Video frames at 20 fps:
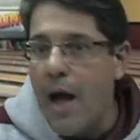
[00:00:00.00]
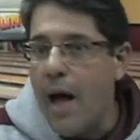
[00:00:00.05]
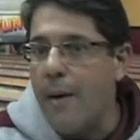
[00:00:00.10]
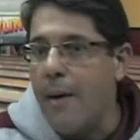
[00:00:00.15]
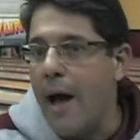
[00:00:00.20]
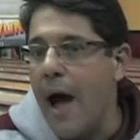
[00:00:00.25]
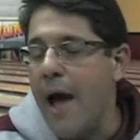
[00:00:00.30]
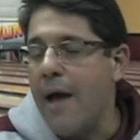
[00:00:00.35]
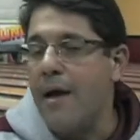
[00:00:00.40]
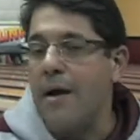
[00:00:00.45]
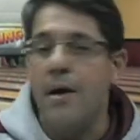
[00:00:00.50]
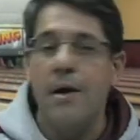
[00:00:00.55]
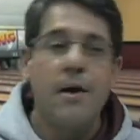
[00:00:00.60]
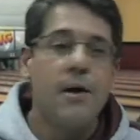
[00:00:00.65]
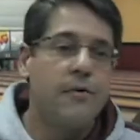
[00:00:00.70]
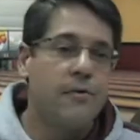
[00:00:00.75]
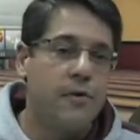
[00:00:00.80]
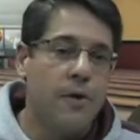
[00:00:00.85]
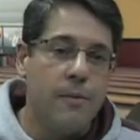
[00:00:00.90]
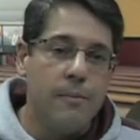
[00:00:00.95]
And I,
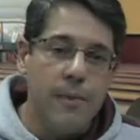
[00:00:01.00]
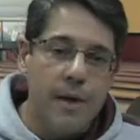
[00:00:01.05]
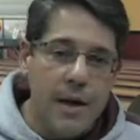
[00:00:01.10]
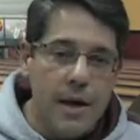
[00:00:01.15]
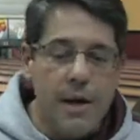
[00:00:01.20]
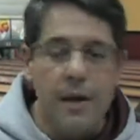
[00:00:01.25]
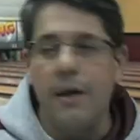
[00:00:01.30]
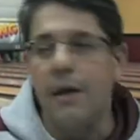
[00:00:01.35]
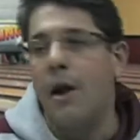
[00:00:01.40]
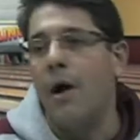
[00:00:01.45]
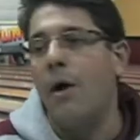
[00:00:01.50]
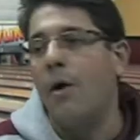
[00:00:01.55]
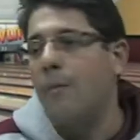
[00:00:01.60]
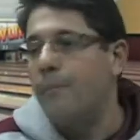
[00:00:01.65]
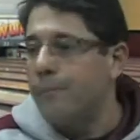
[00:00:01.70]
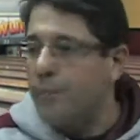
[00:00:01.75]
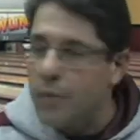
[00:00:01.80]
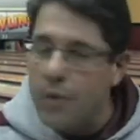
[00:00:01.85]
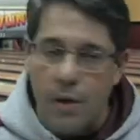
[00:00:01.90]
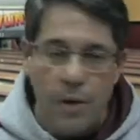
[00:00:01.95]
to me, you know,